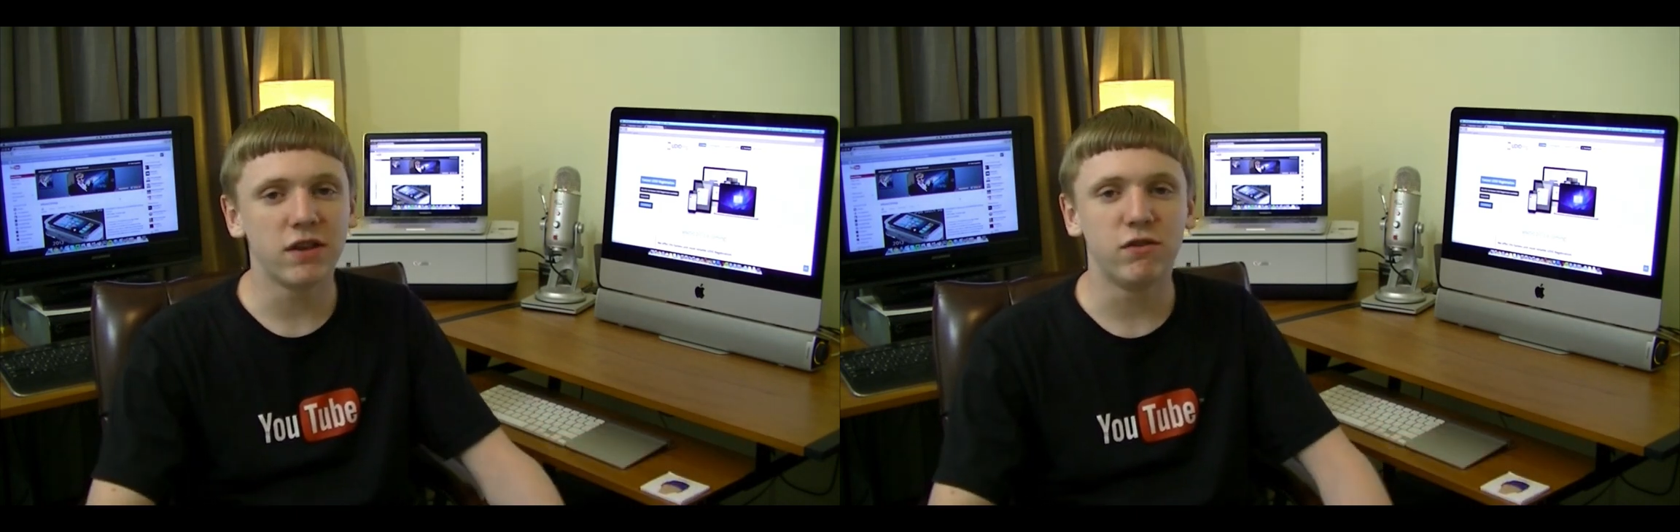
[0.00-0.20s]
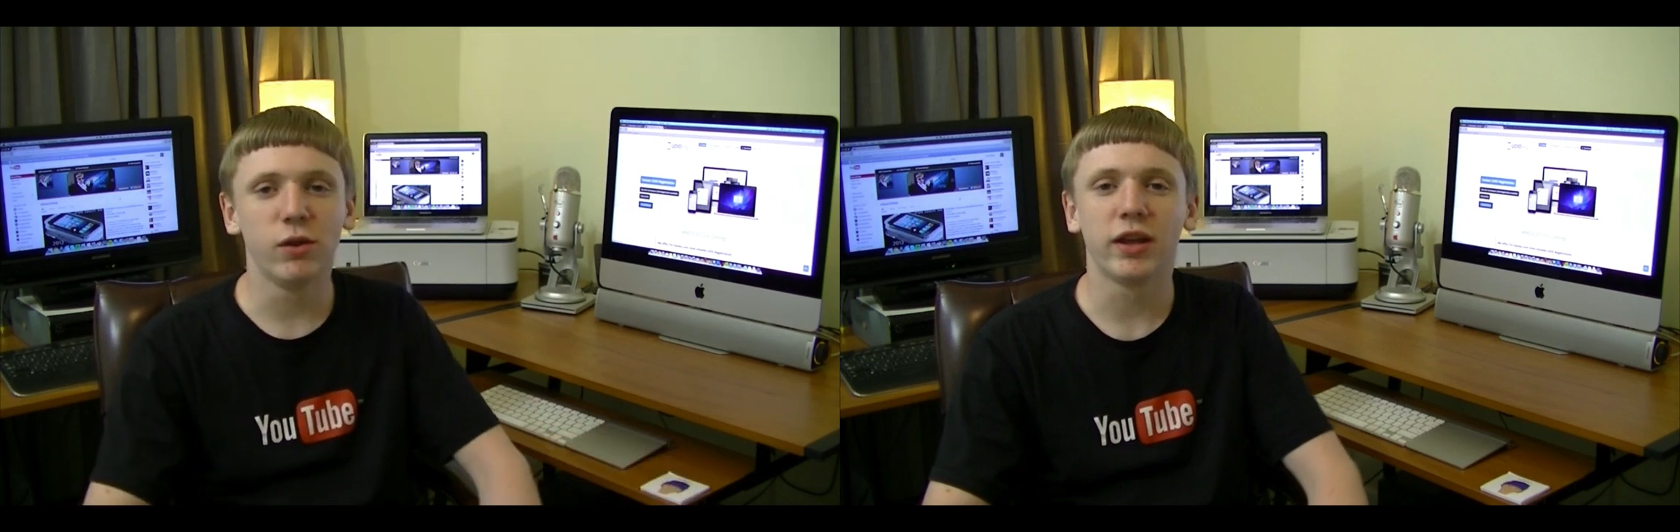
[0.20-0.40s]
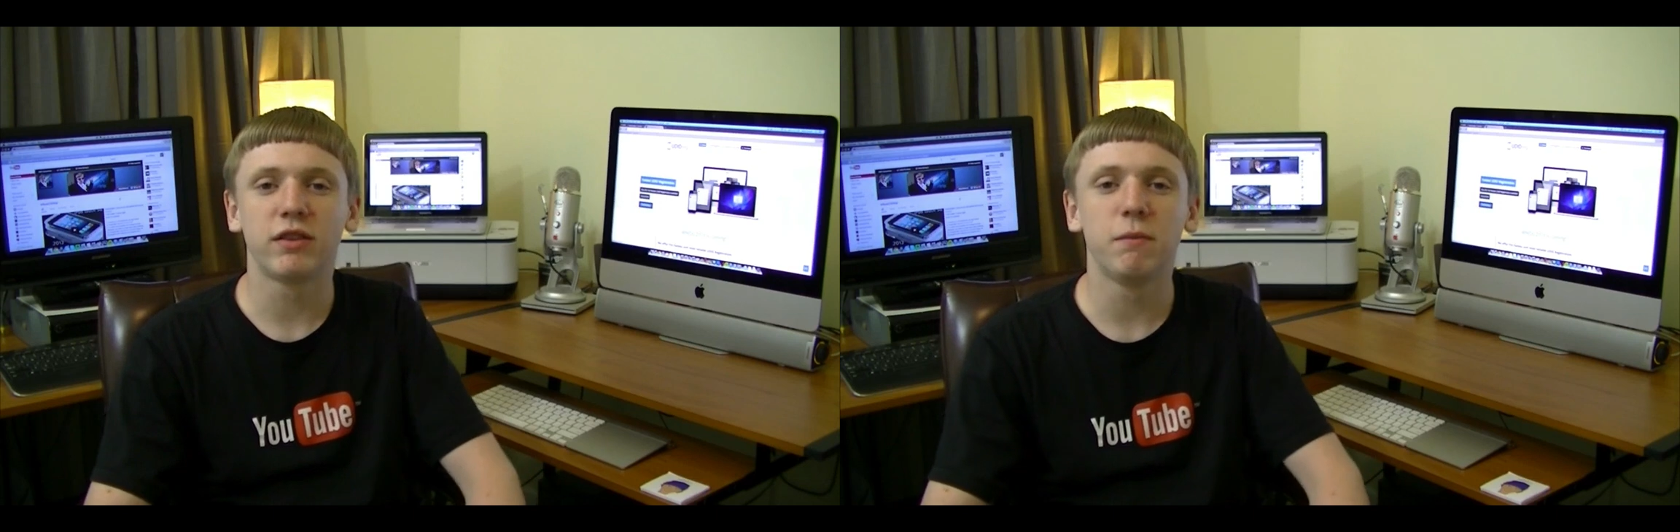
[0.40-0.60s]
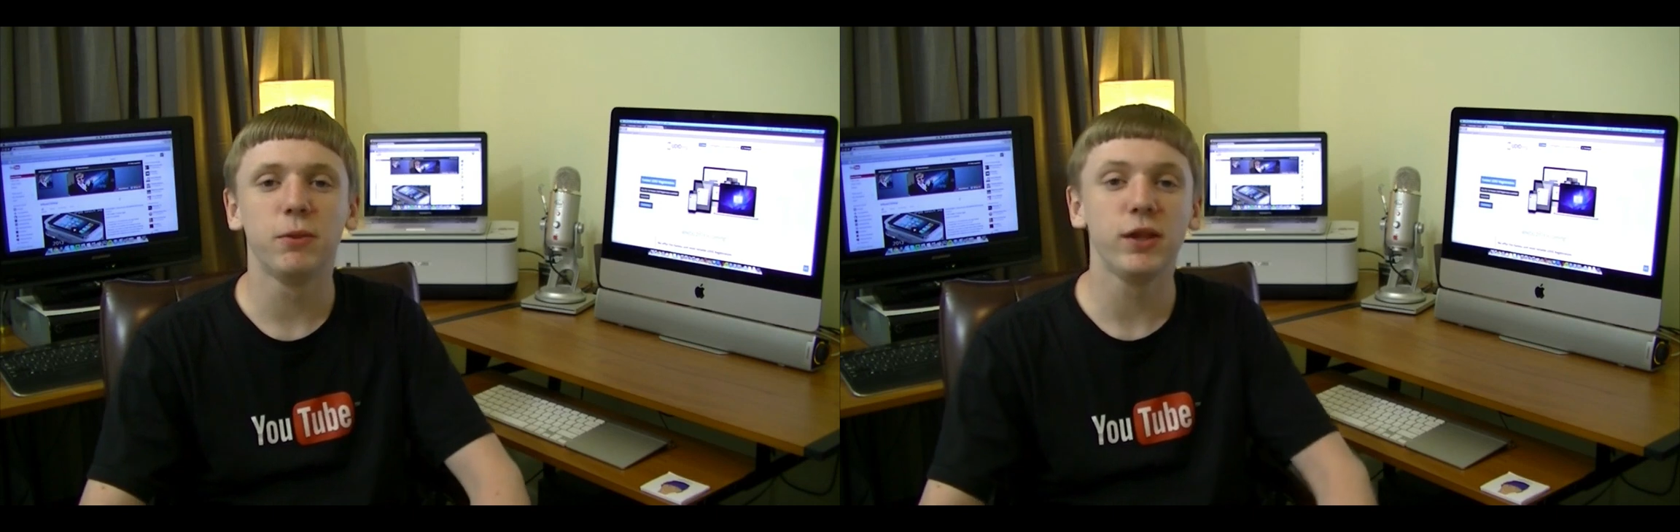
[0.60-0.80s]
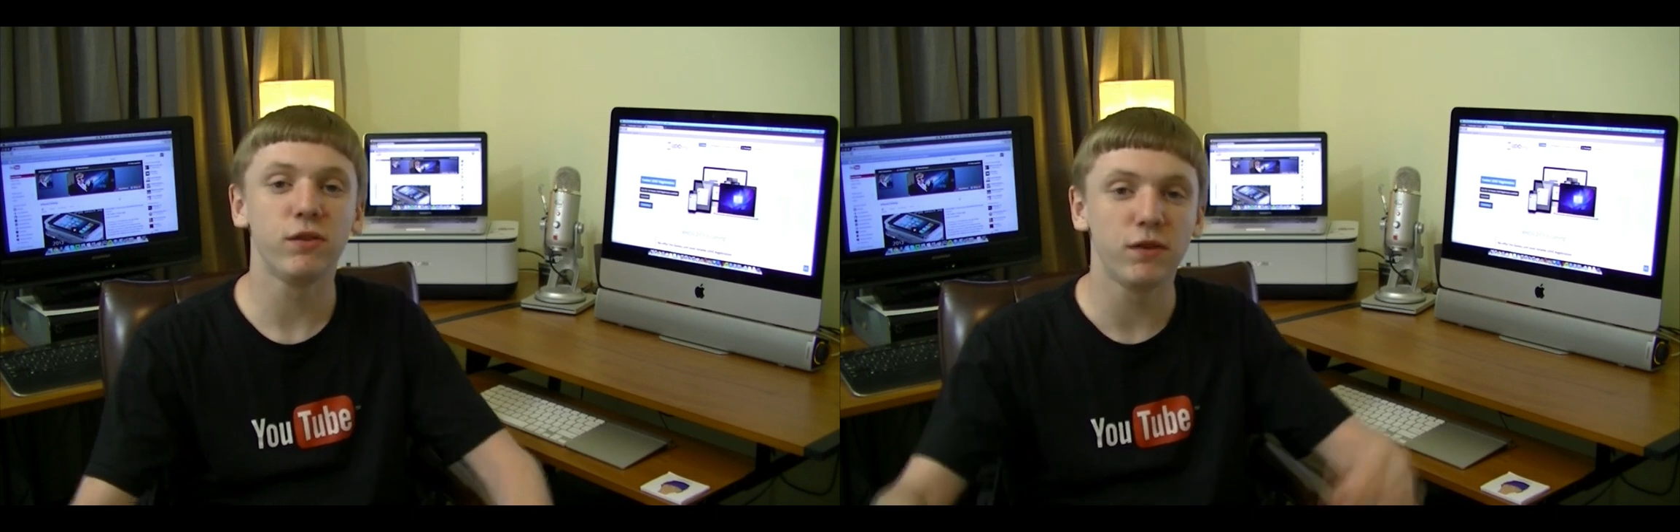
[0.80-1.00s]
If you liked
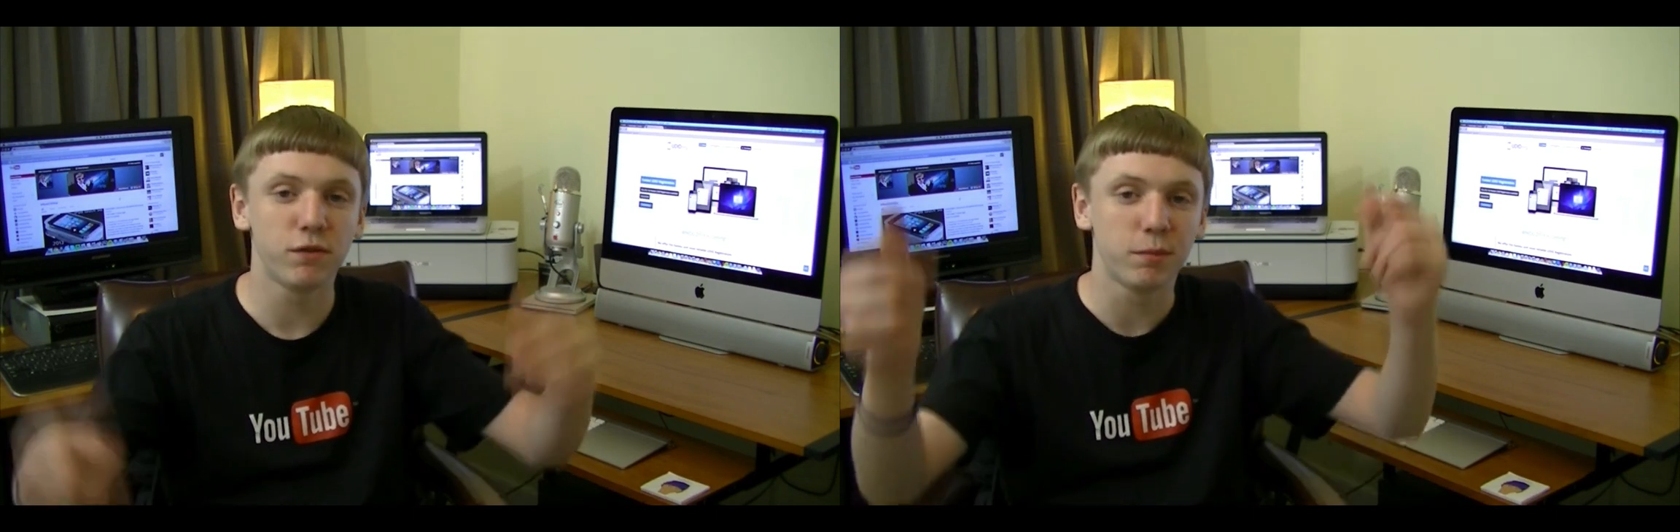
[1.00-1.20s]
it, please leave